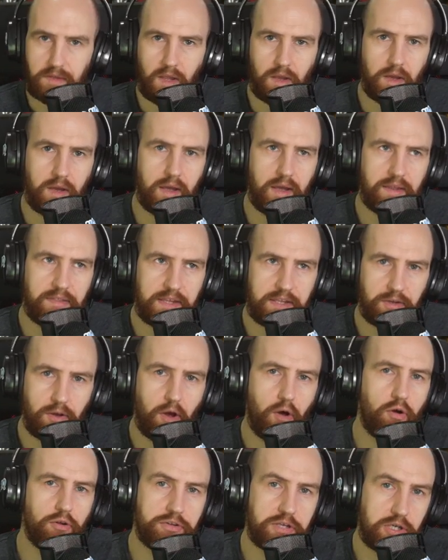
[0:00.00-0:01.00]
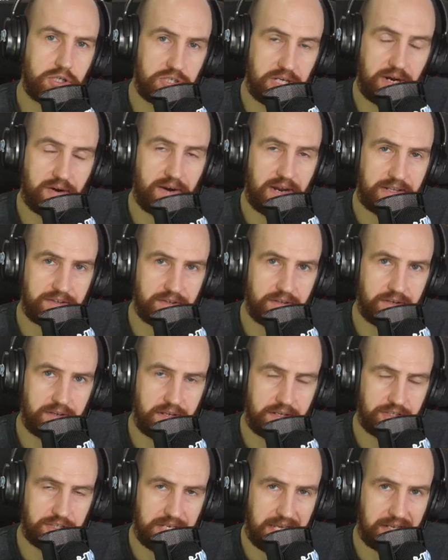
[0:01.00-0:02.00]
uh, the
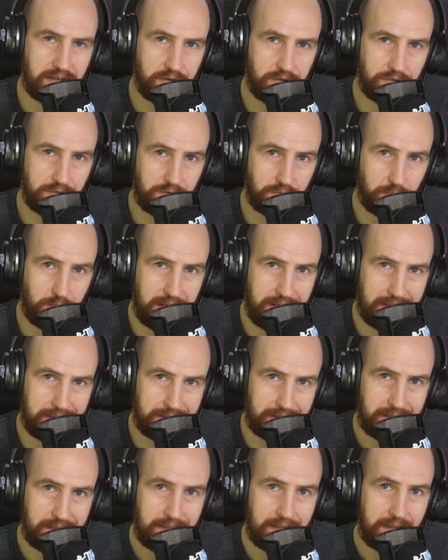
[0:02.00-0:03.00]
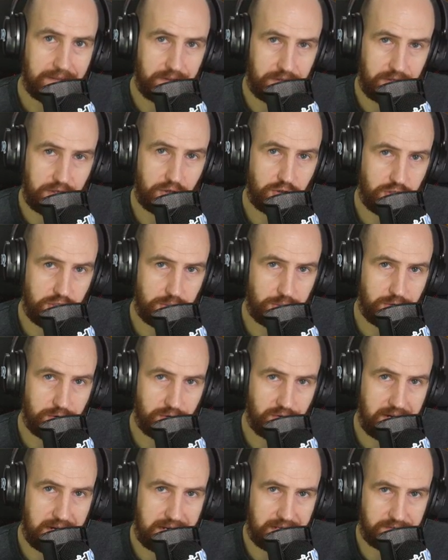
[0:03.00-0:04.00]
auto-generated channels as well that YouTube
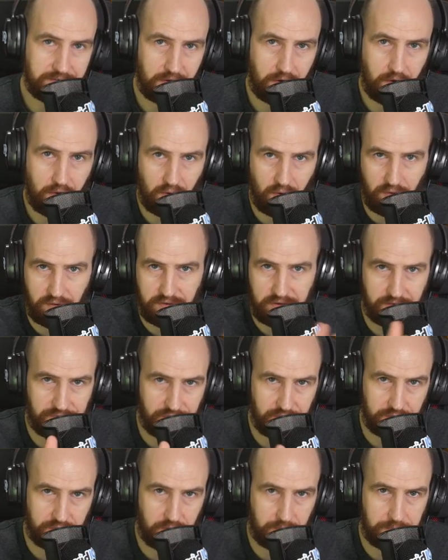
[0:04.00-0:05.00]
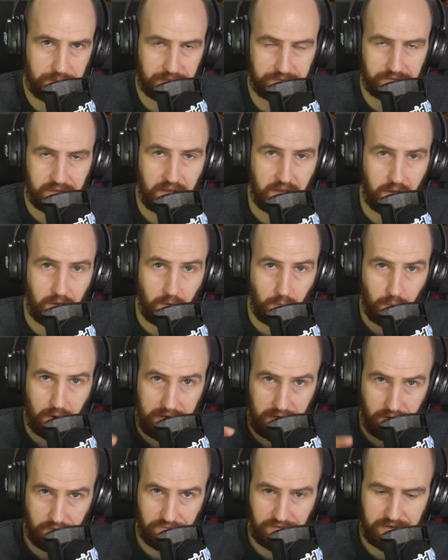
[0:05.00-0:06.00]
creates on different topics
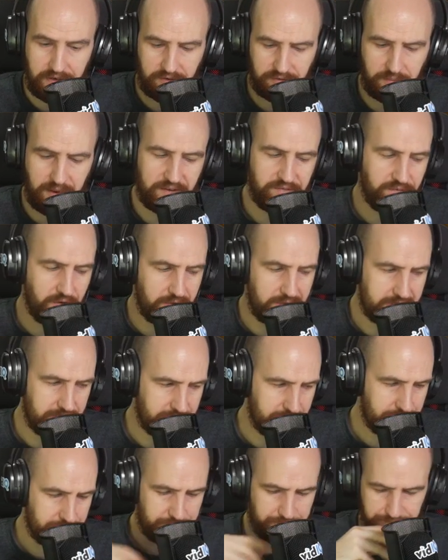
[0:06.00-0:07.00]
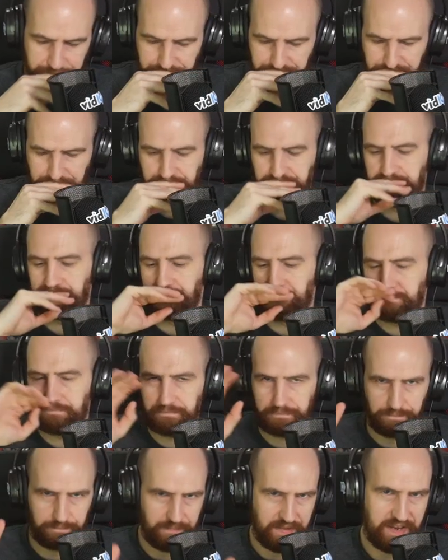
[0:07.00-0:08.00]
where your videos might fall into
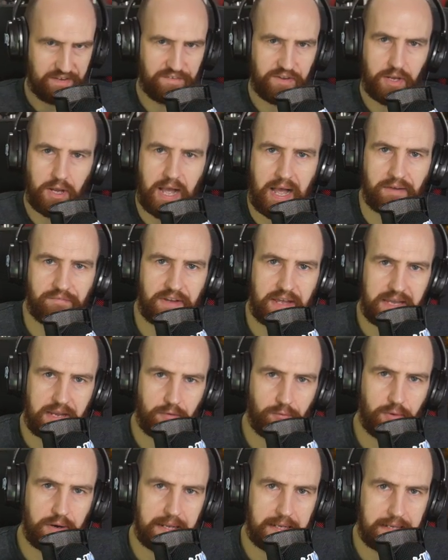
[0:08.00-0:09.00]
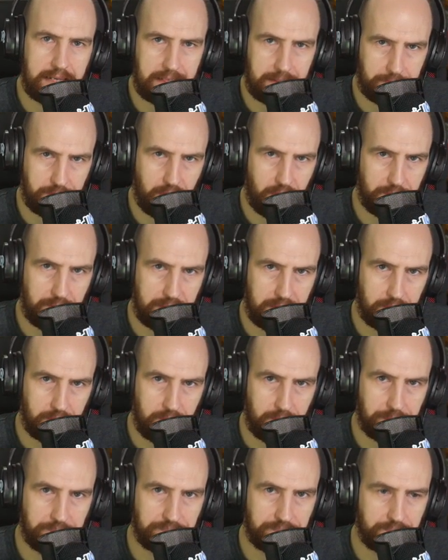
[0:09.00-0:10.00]
if you have a really popular
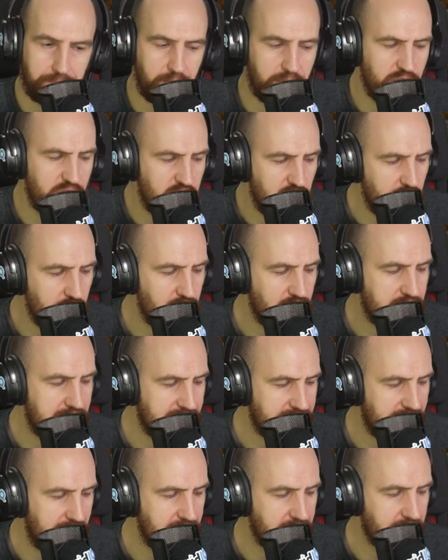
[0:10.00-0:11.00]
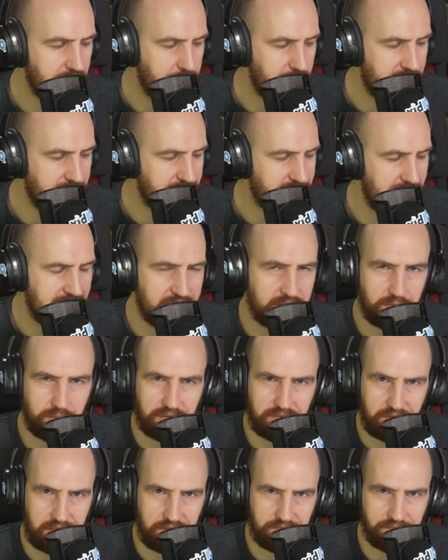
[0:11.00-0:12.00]
one. But usually it tends to be set it to a
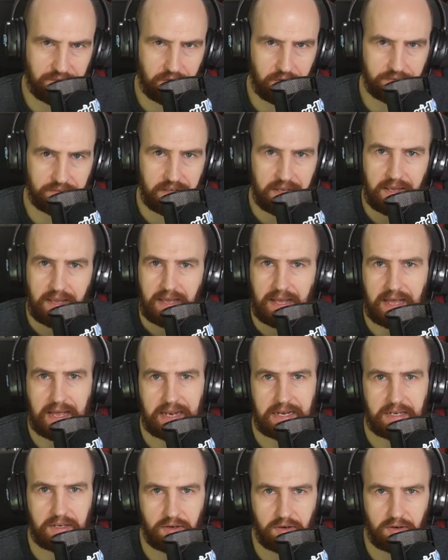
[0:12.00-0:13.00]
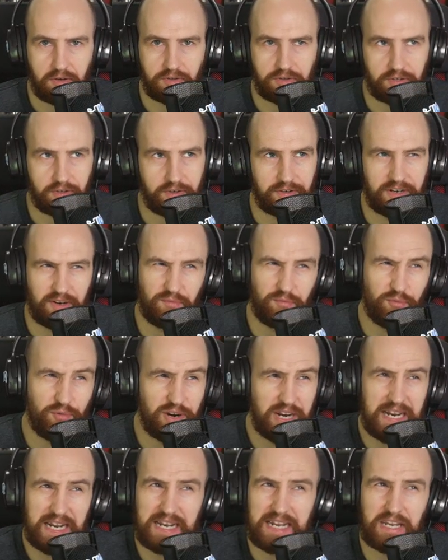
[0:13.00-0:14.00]
default and you're done. And
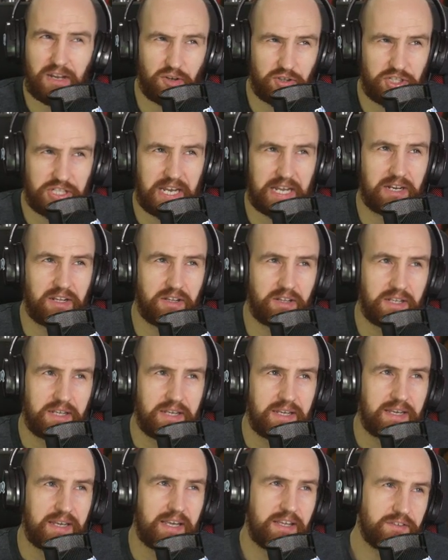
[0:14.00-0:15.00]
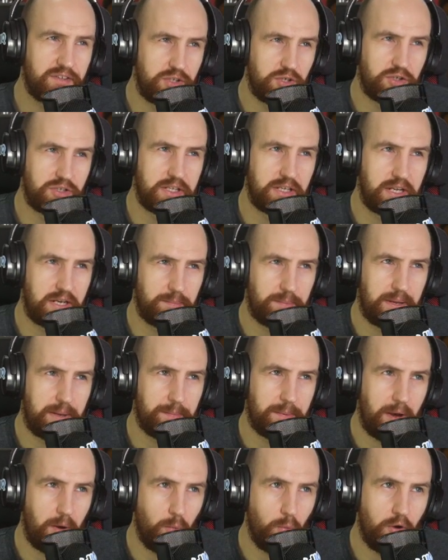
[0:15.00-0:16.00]
really your channel is usually going to be
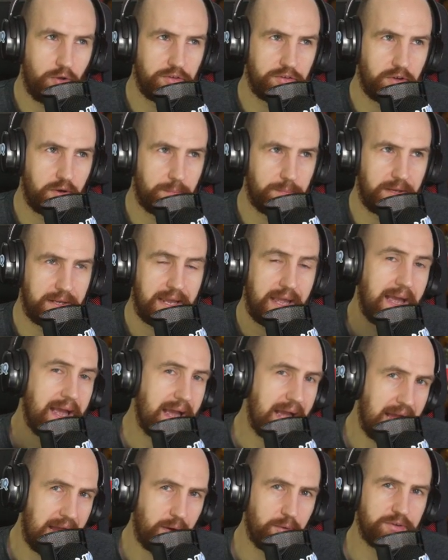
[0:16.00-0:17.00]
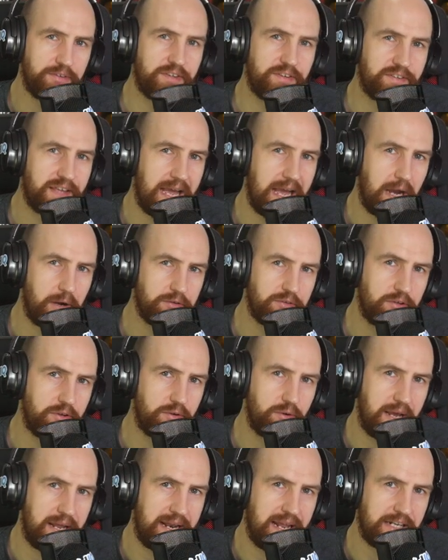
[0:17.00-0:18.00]
about one topic. Ours is how
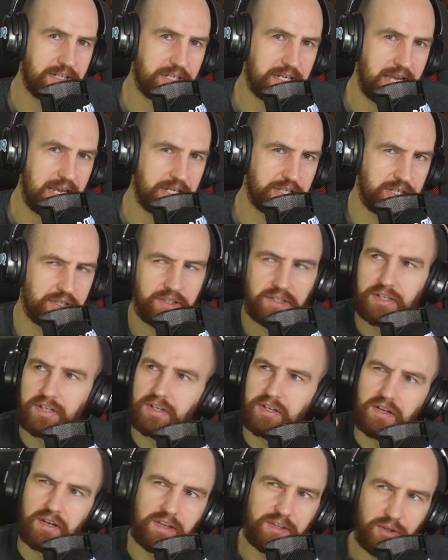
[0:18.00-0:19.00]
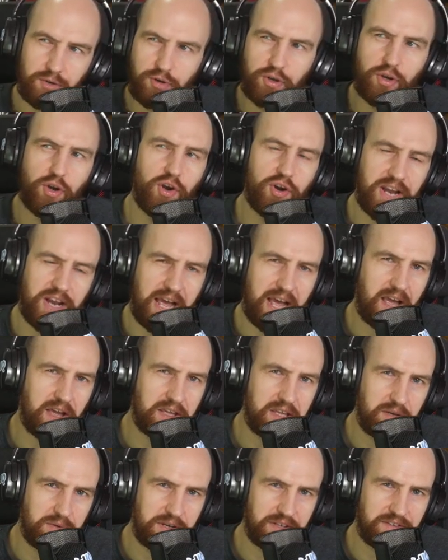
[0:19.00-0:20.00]
to and educational. You could
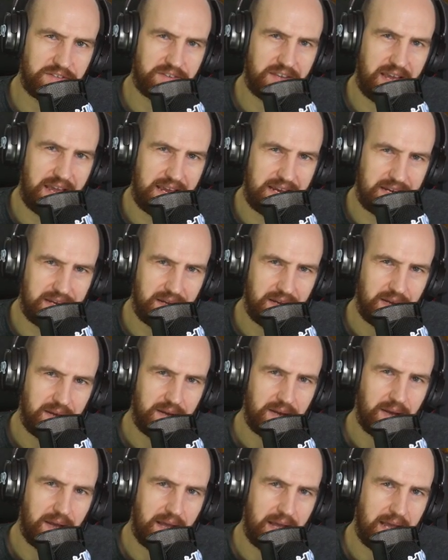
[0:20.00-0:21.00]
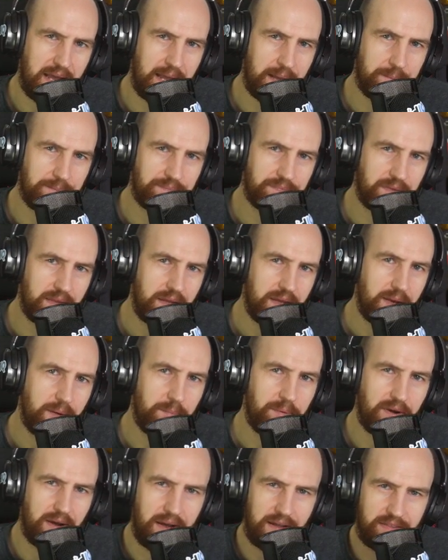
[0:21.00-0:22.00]
argue it's tech, um,
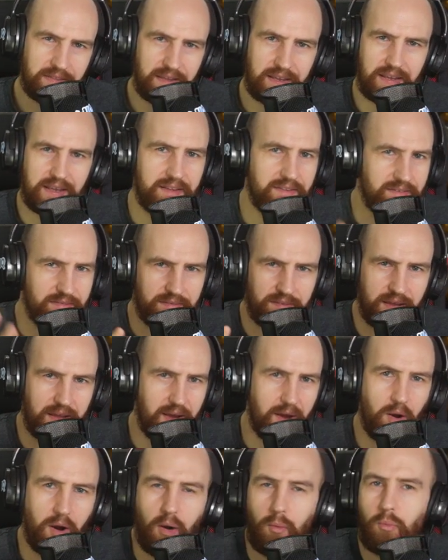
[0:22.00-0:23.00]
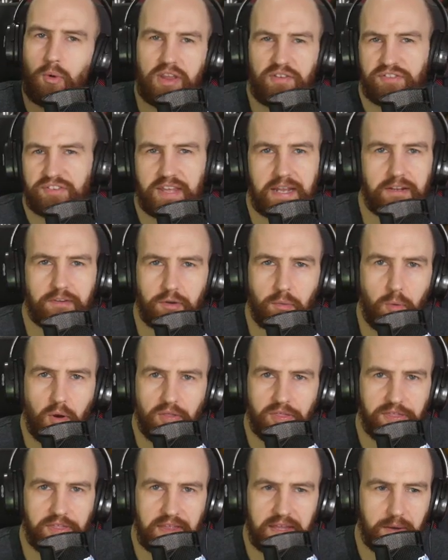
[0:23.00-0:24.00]
but I think it's, uh, we've set it to
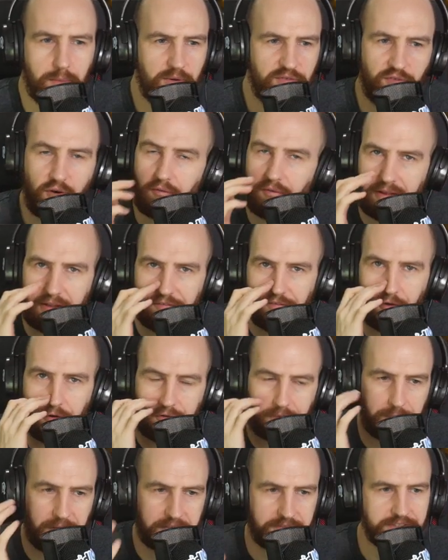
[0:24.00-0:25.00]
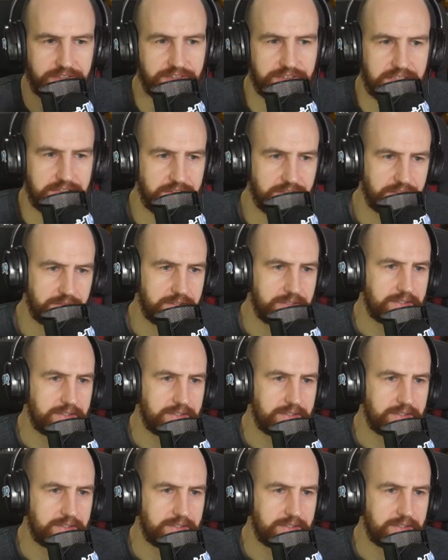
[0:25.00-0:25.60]
one thing and we've not really thought about it since.